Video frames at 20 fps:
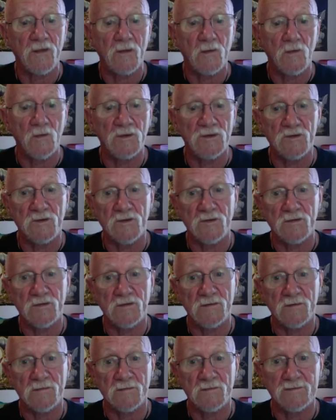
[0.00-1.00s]
which
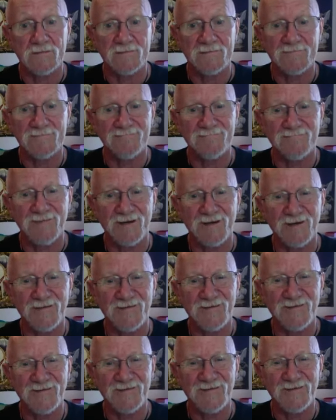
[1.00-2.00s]
is part of
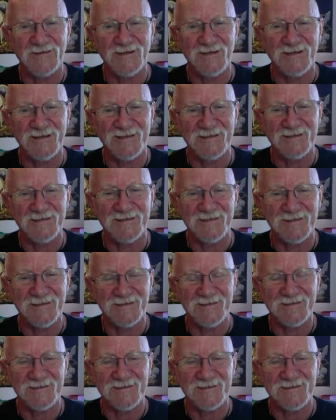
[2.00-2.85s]
the journey, isn't it?